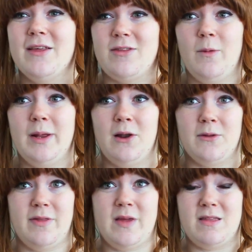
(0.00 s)
So I went
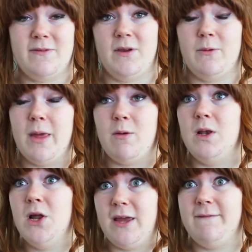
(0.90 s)
along to the interview, and they were
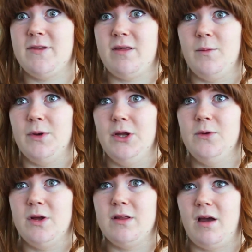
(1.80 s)
looking for someone who could